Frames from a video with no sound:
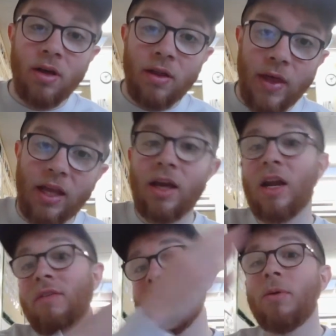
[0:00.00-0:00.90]
then you're going to
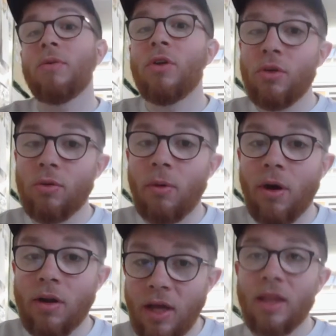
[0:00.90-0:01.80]
have to build a new
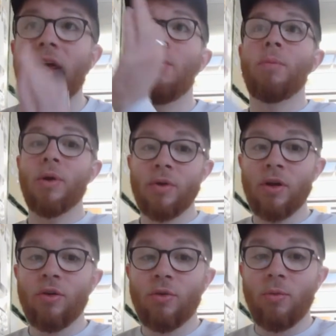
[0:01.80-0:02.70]
one, then build a
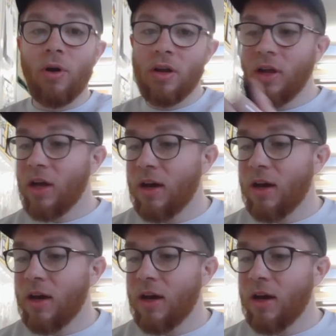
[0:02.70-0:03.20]
new one.